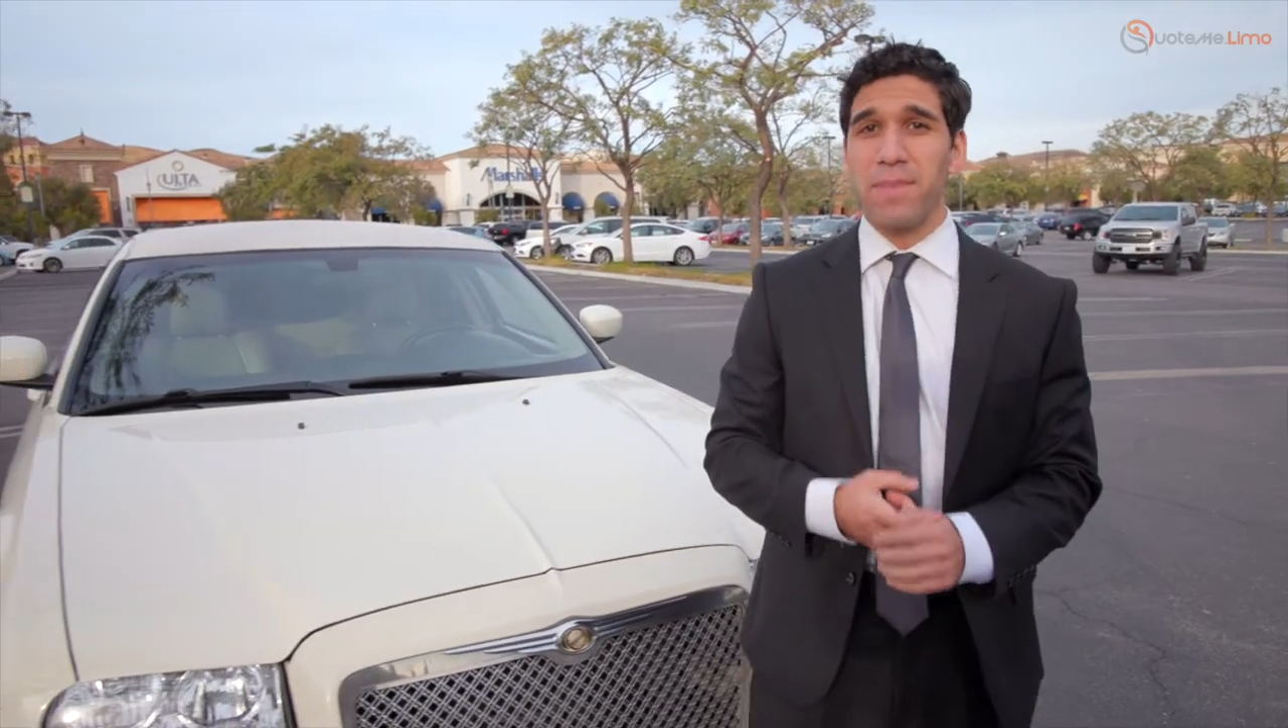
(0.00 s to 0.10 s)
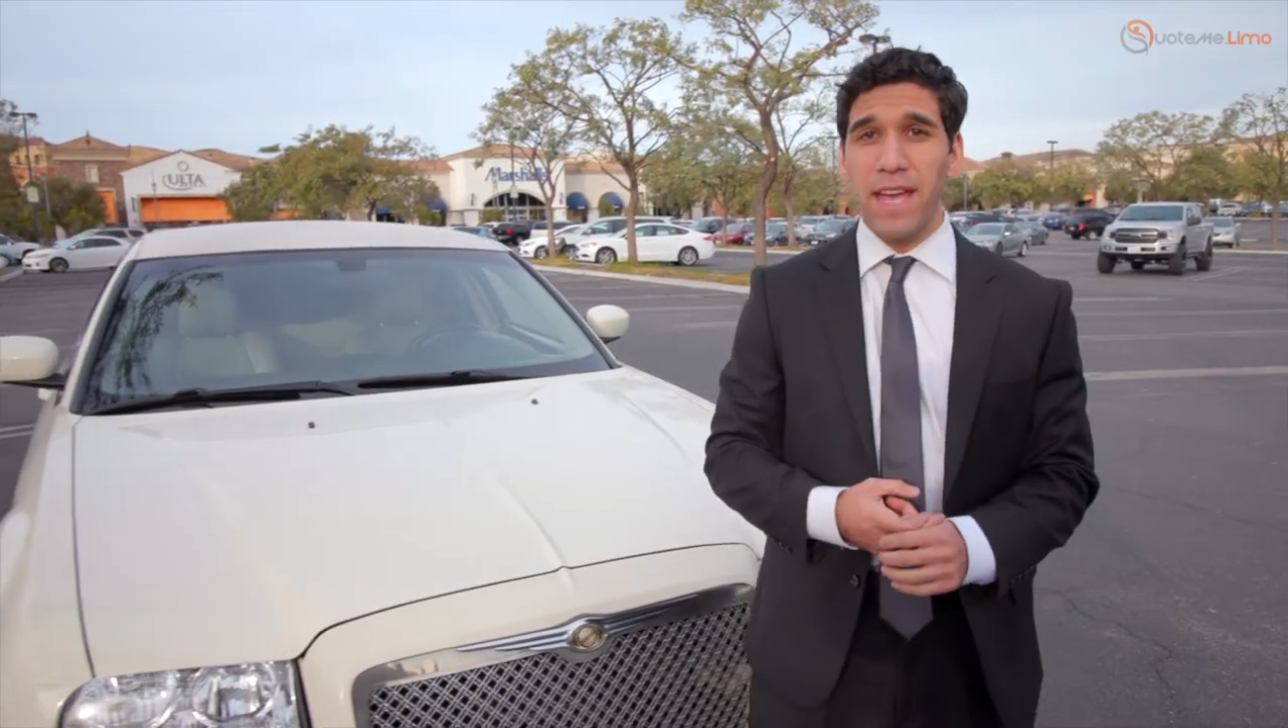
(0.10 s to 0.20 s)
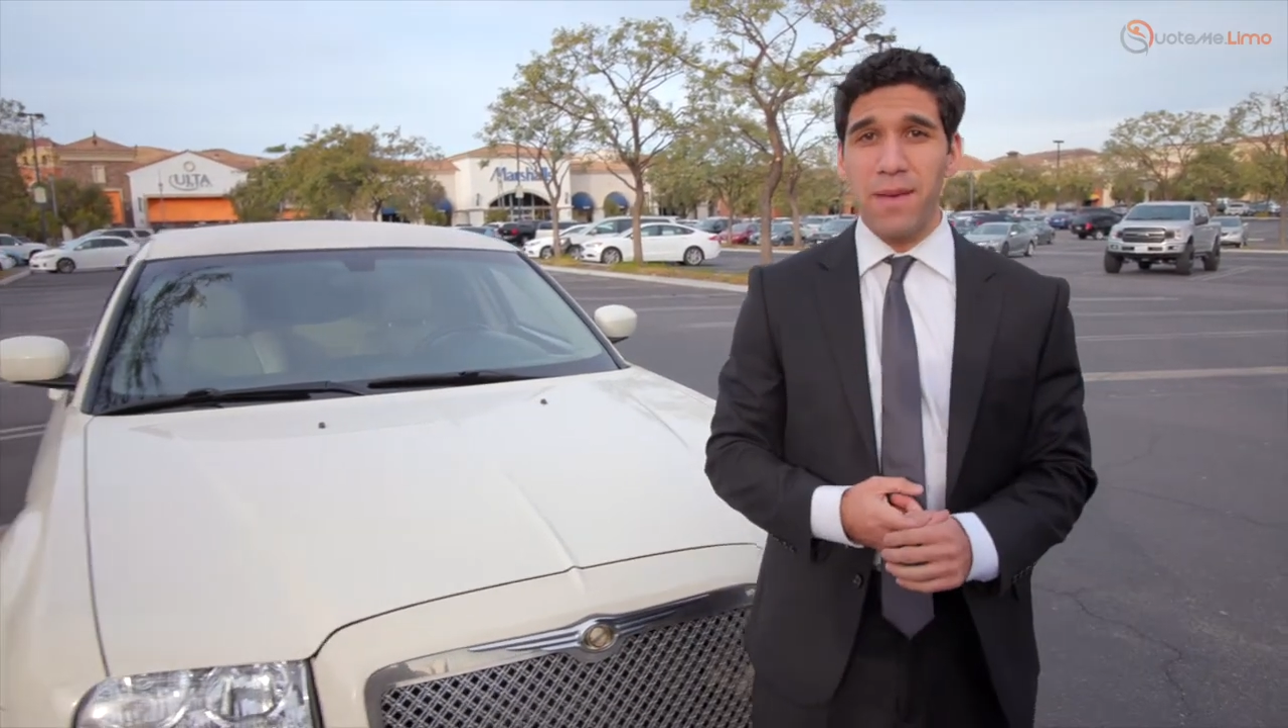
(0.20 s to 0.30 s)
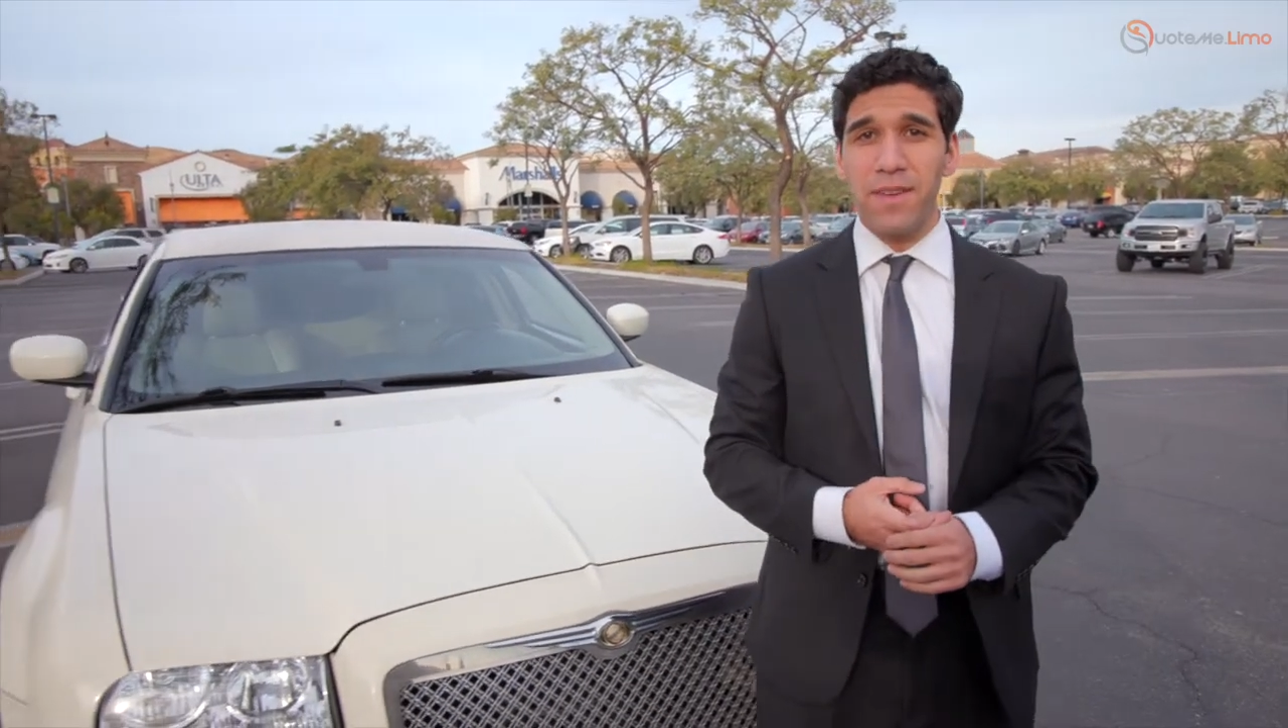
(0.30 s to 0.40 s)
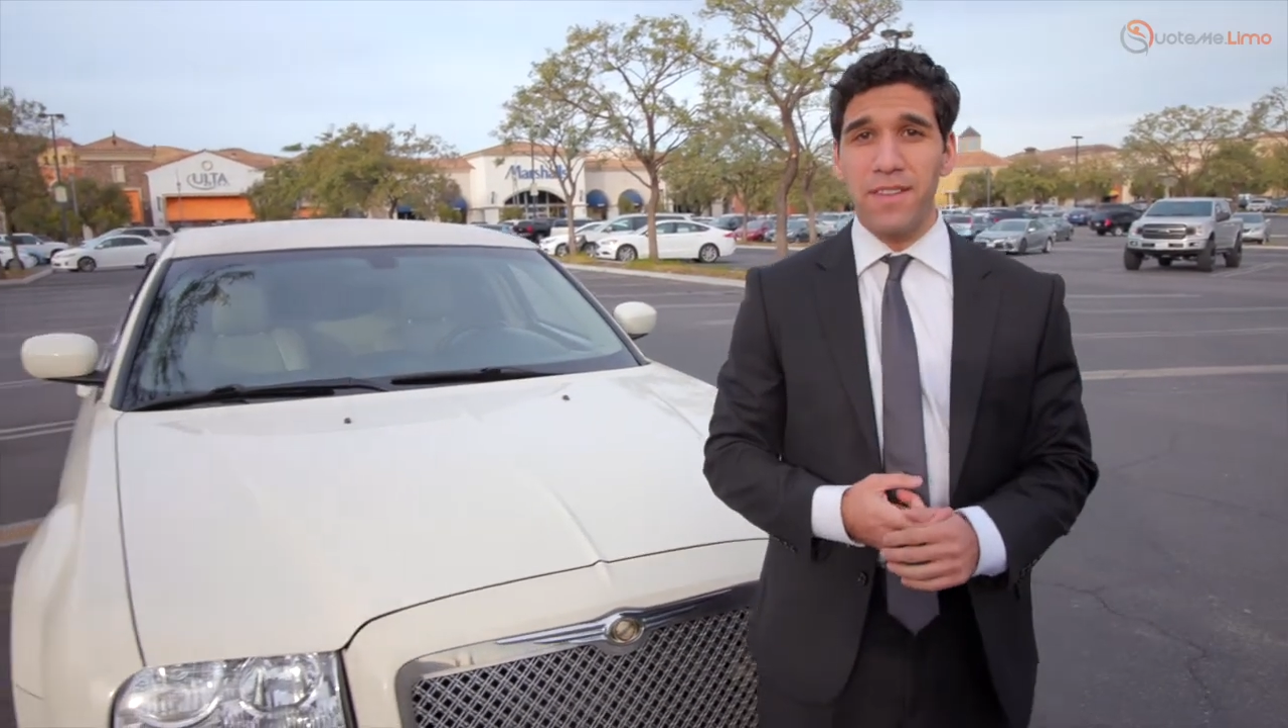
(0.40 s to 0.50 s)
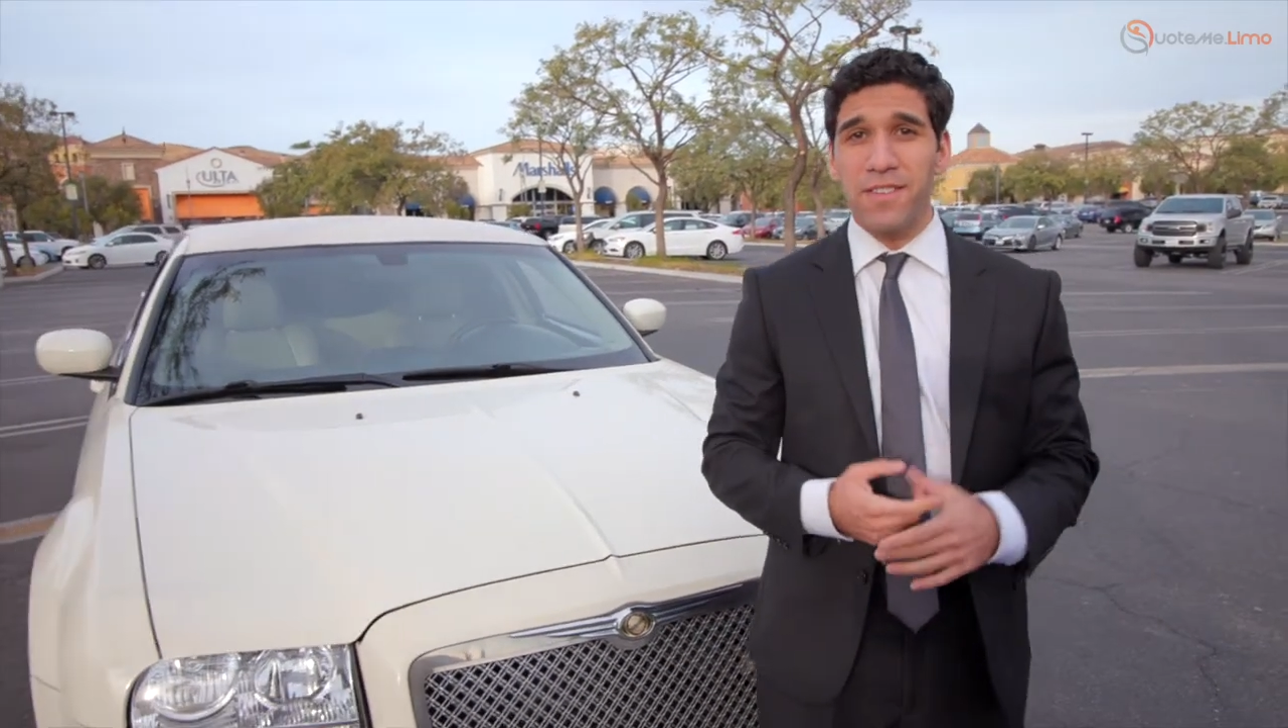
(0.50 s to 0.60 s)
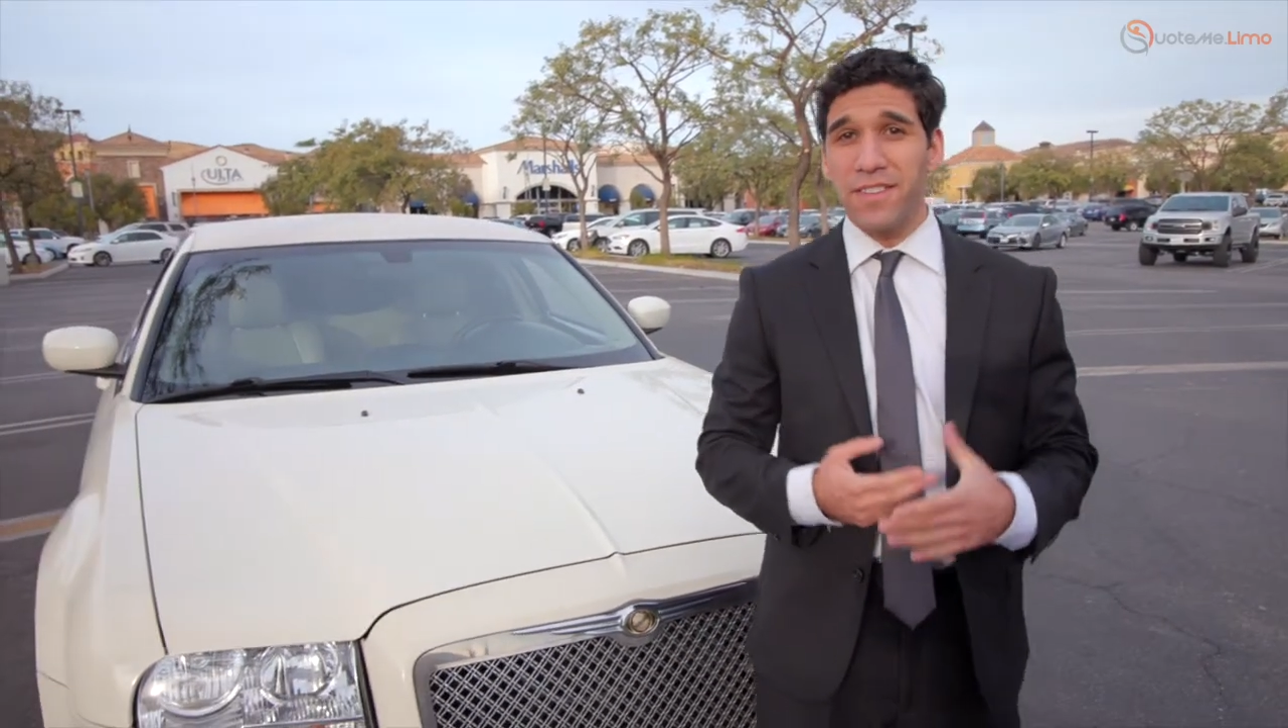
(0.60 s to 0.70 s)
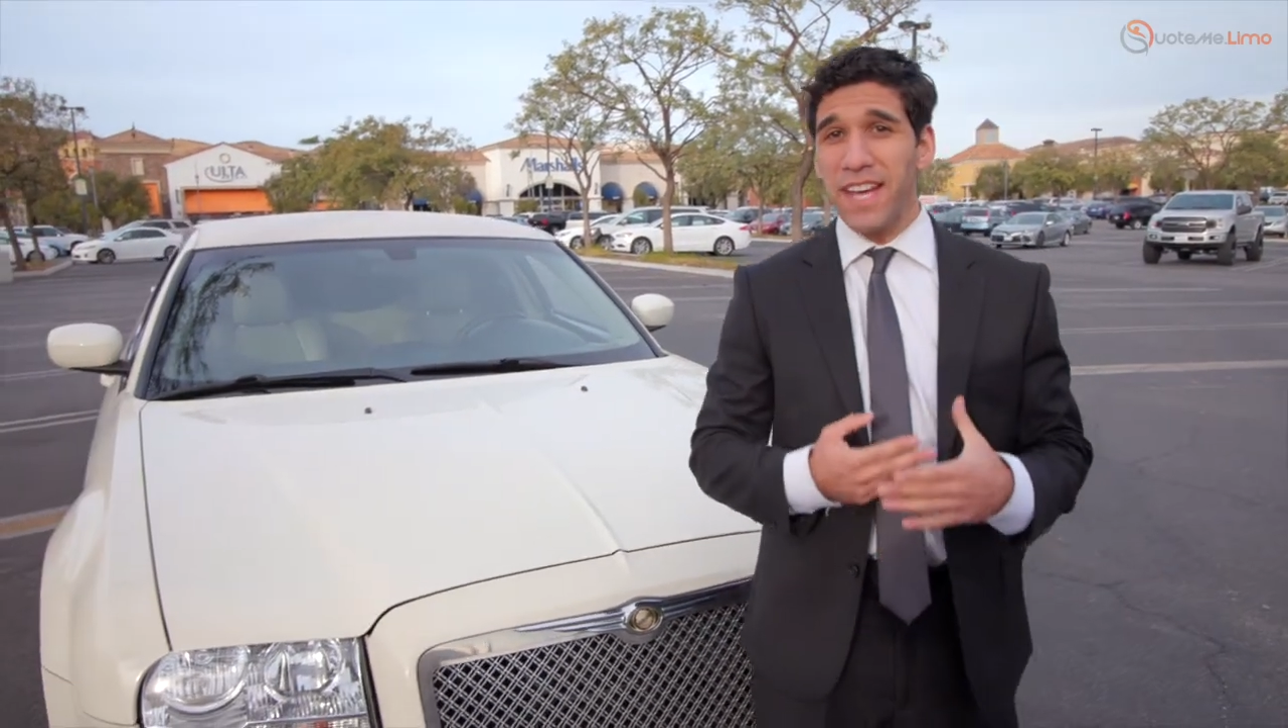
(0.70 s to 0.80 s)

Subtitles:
payments,